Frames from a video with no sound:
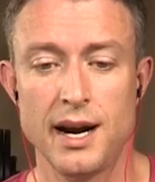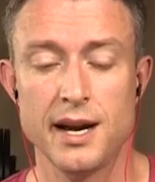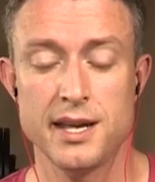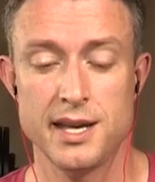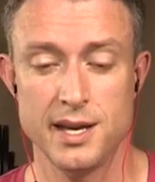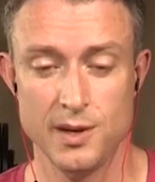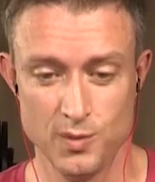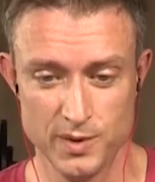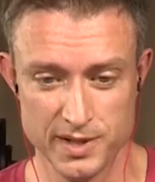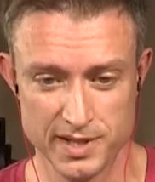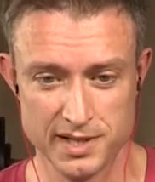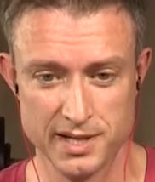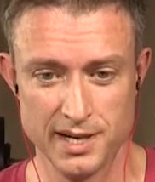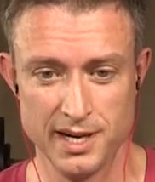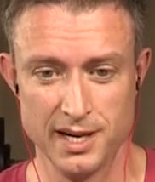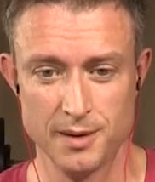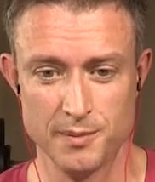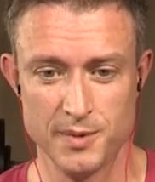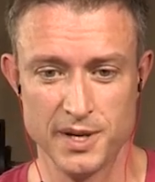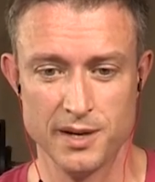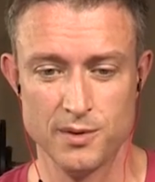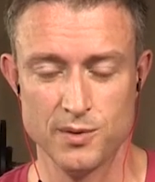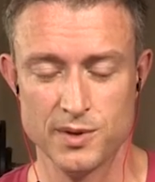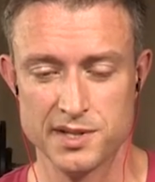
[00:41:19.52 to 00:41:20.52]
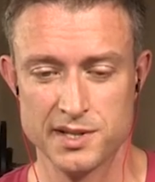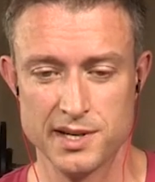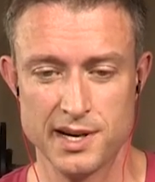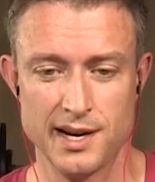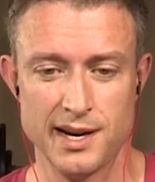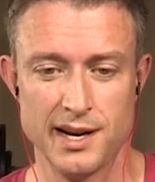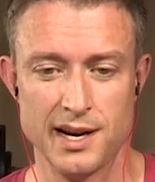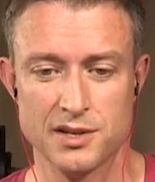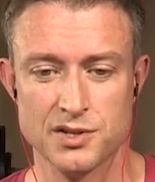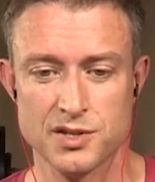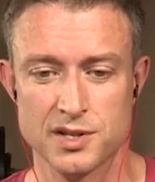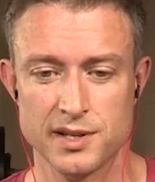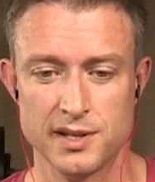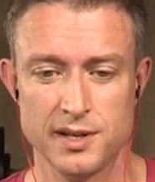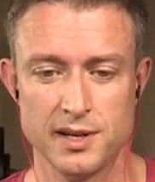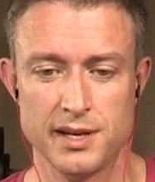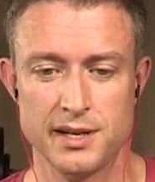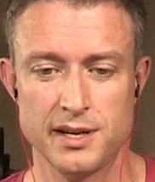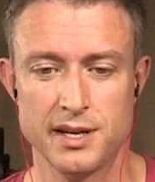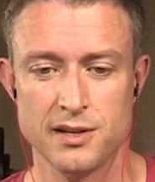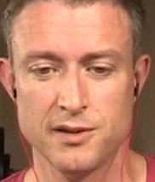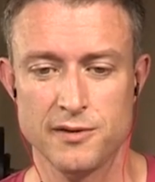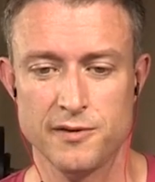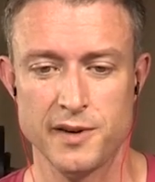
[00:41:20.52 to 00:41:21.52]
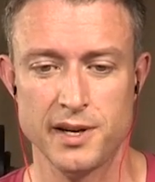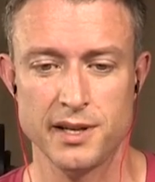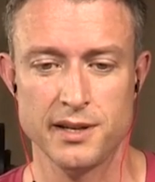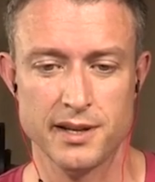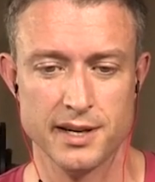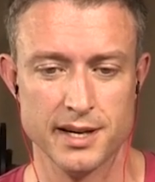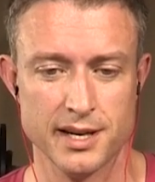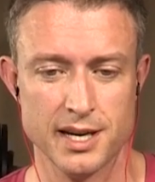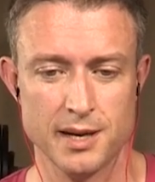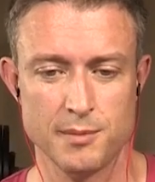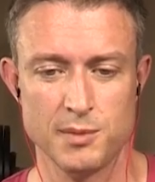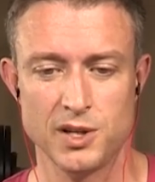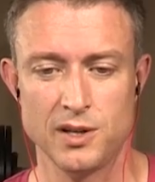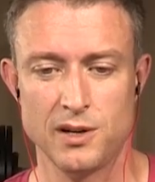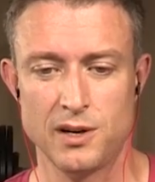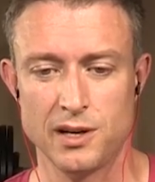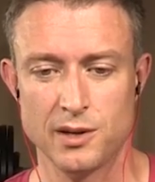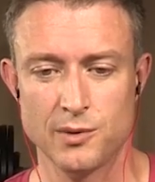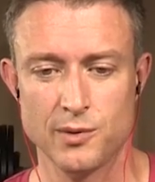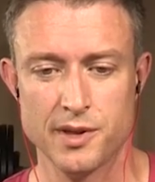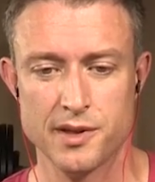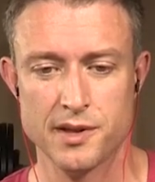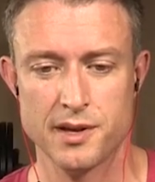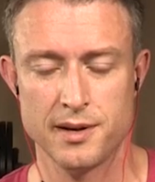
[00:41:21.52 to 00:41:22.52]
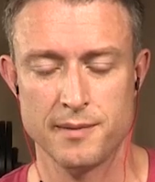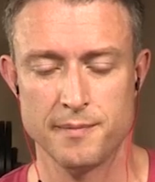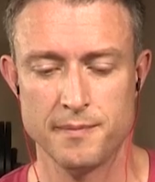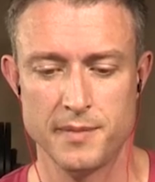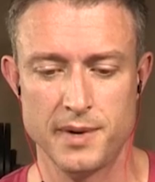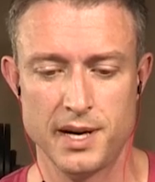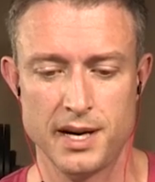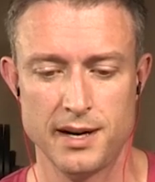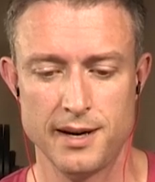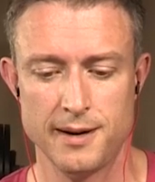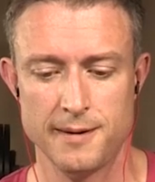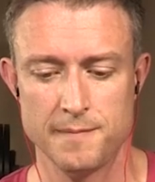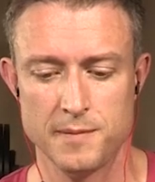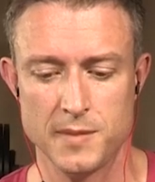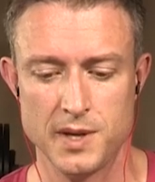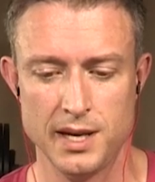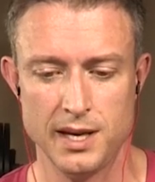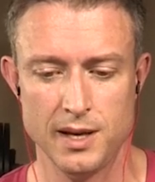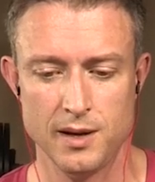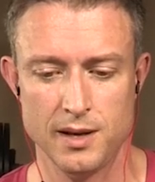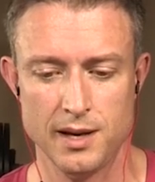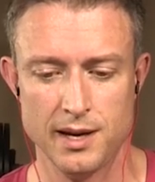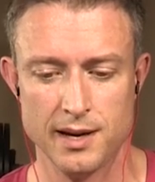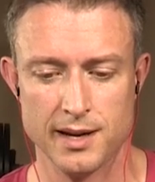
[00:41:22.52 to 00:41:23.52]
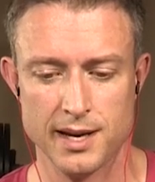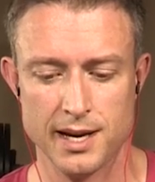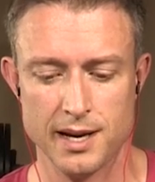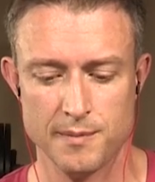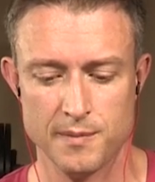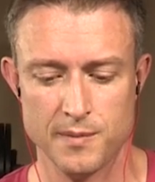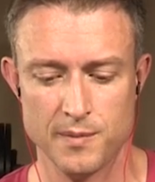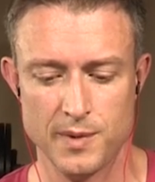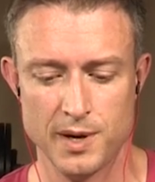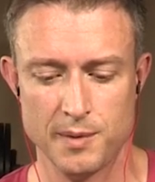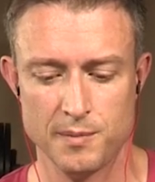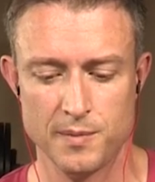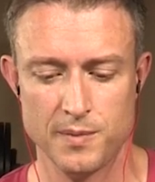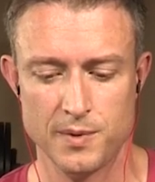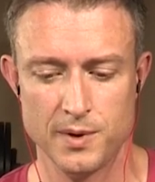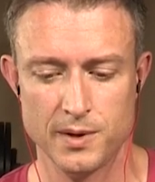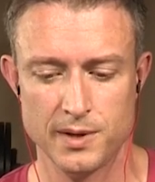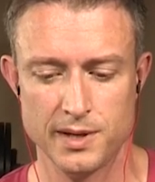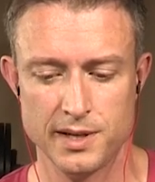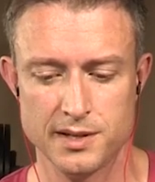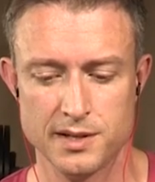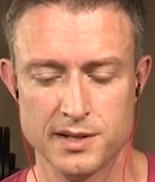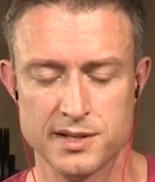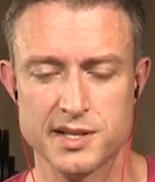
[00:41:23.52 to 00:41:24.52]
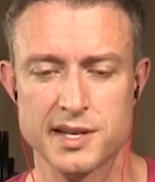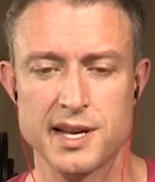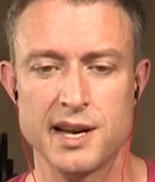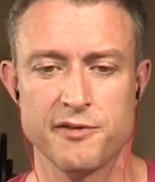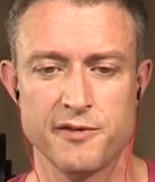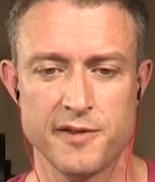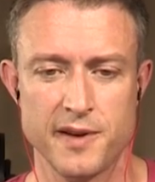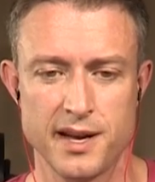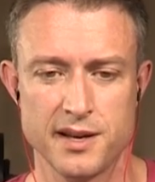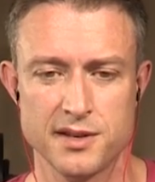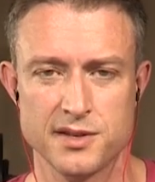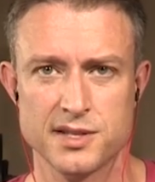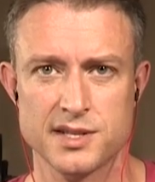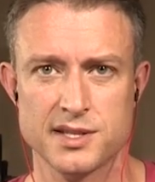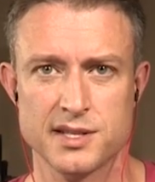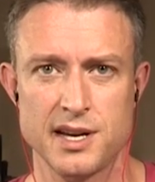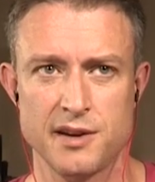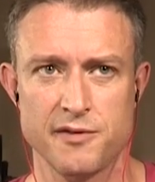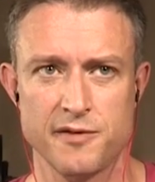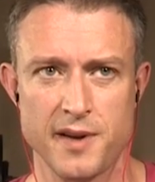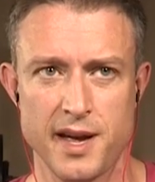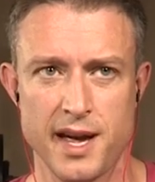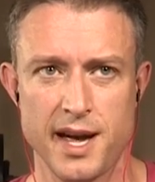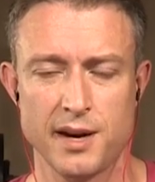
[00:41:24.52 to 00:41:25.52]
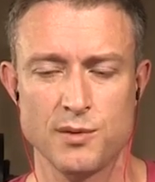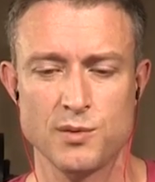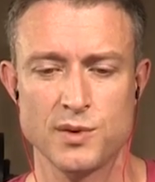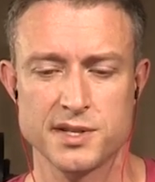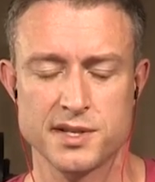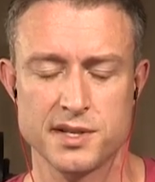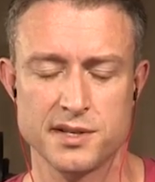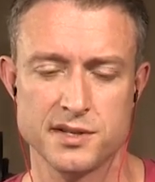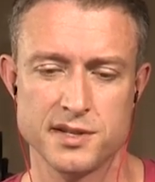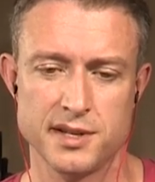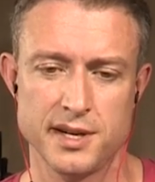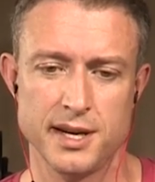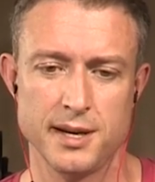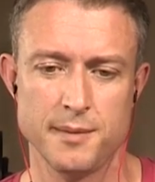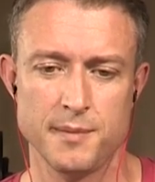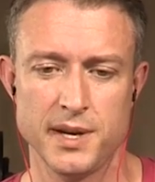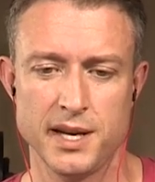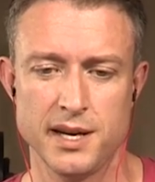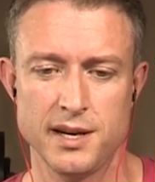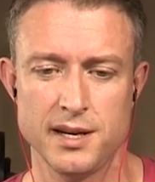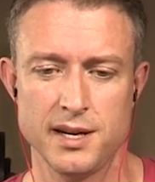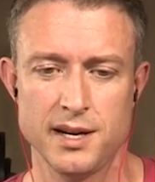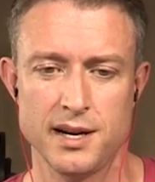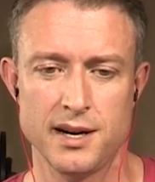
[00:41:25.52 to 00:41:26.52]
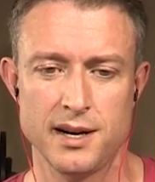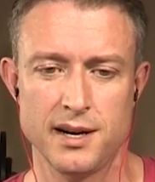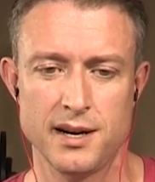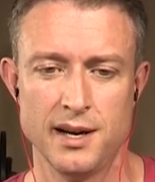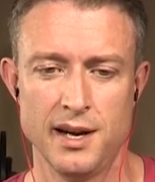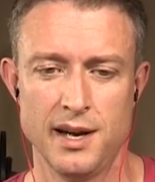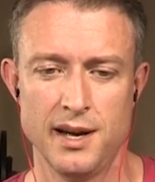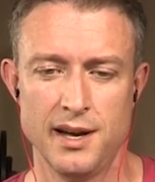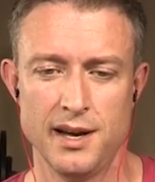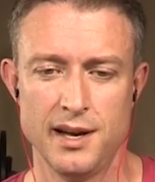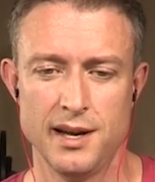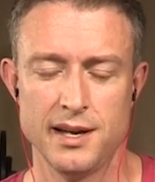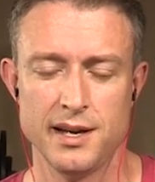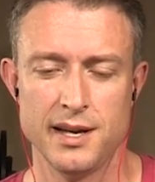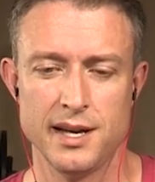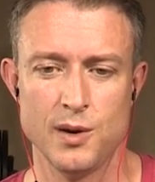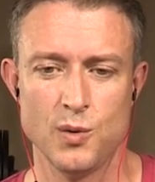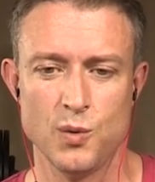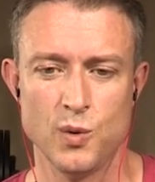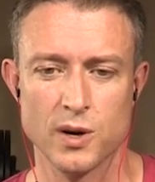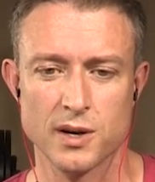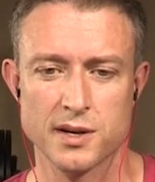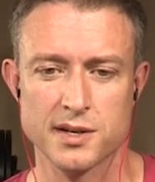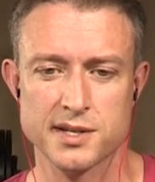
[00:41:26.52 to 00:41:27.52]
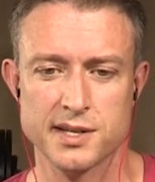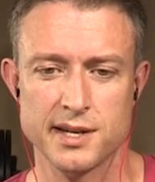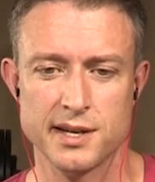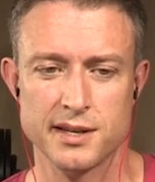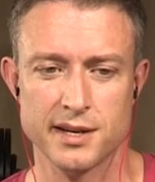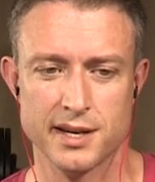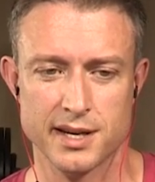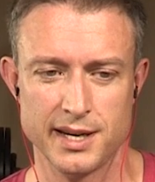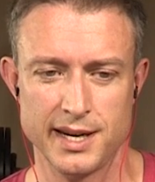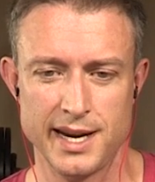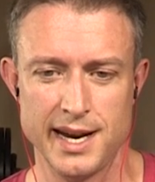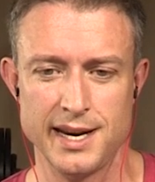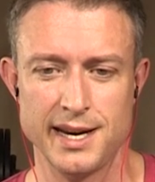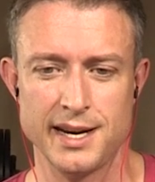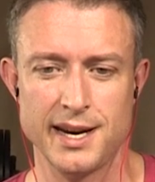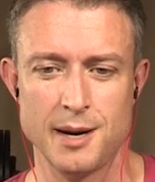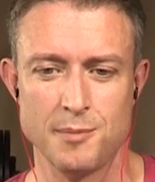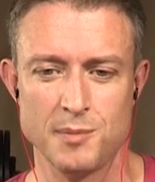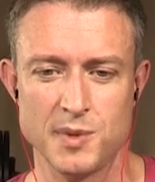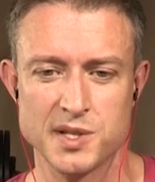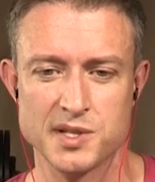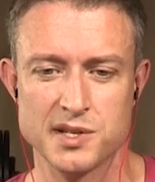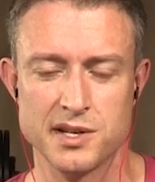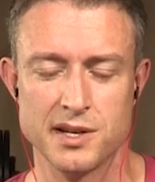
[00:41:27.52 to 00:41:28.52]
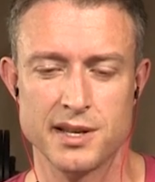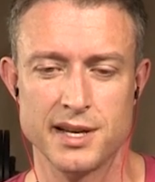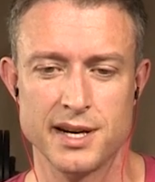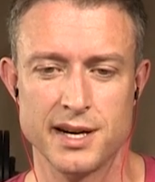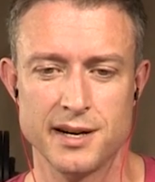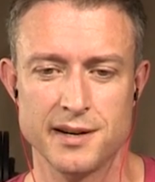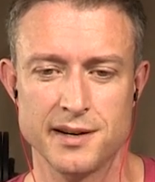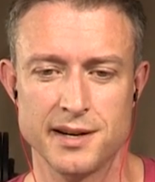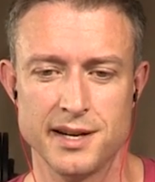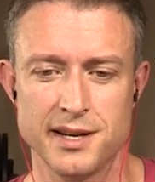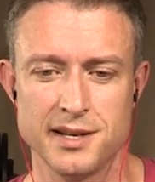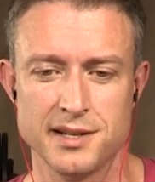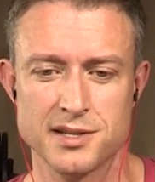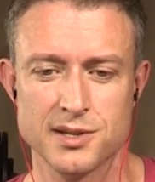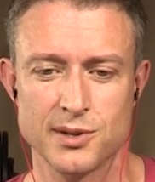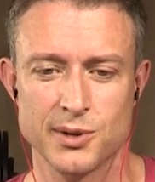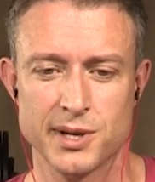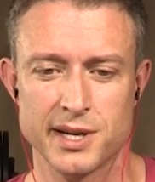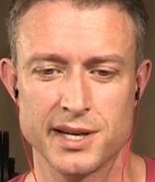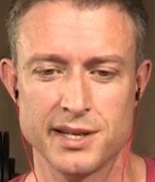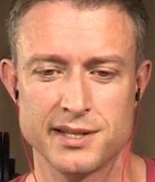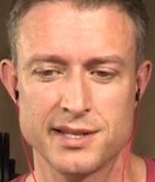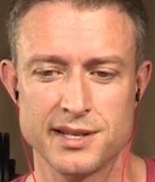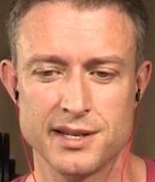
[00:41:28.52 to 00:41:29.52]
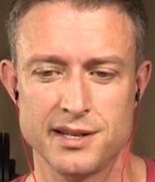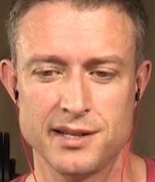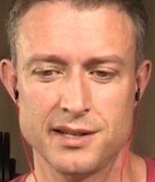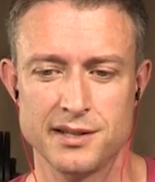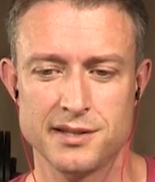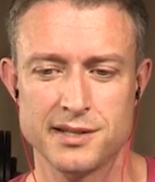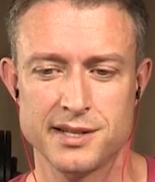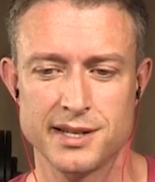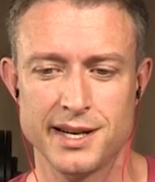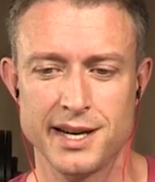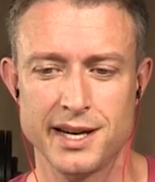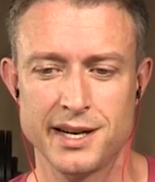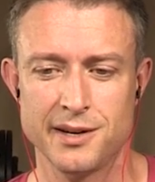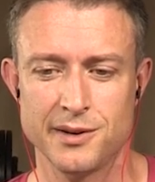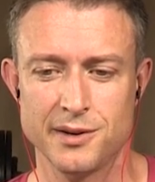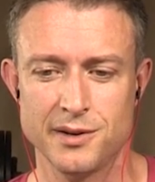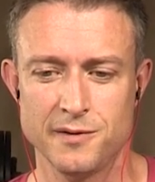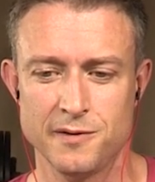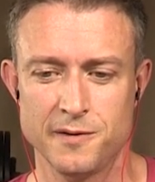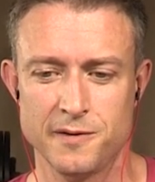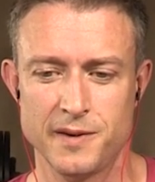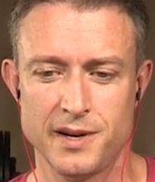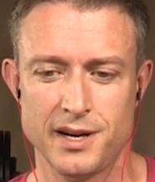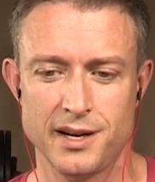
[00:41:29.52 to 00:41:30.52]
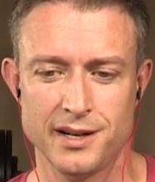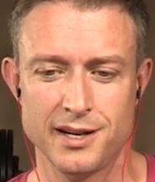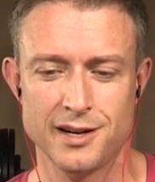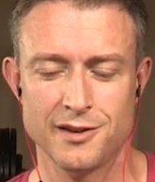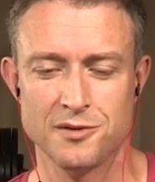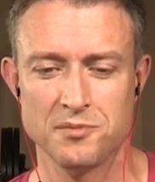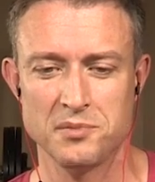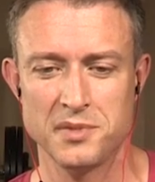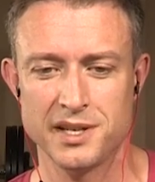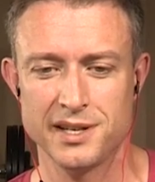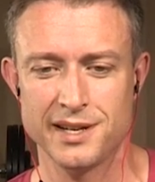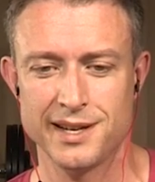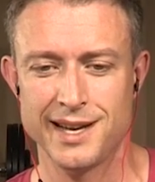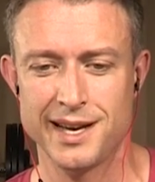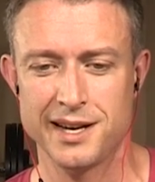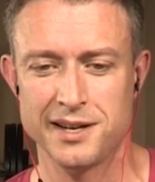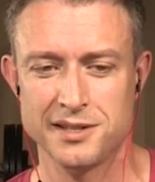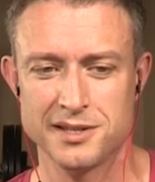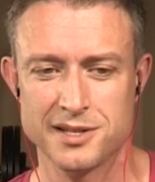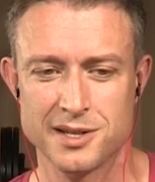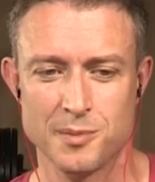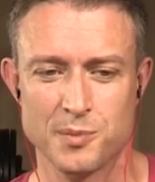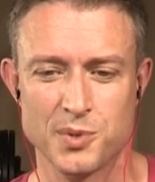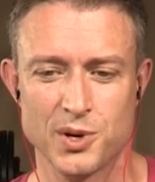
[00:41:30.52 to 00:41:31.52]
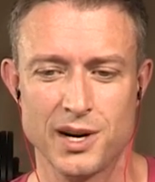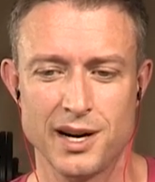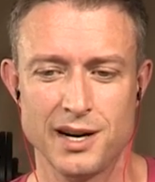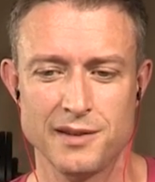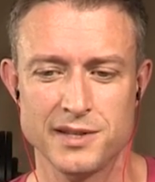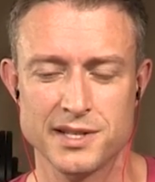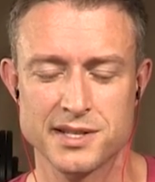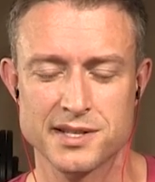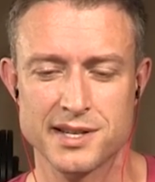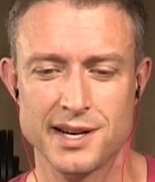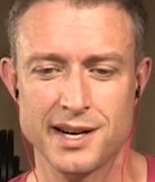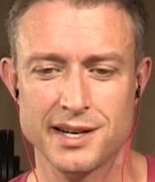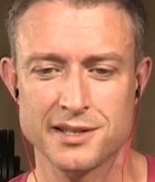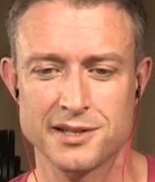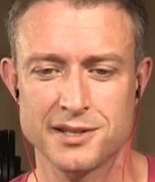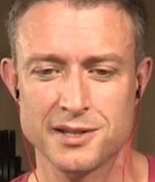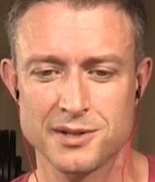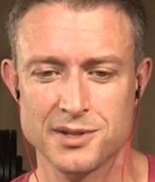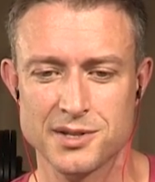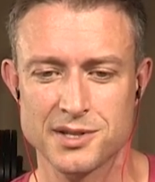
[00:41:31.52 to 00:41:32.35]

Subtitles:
He was there, but it was actually another fellow that came along with him. I can't remember his name. Stefan was his name. He works at the Canadian embassy there, and he's looking to get out of government and get into the private sector.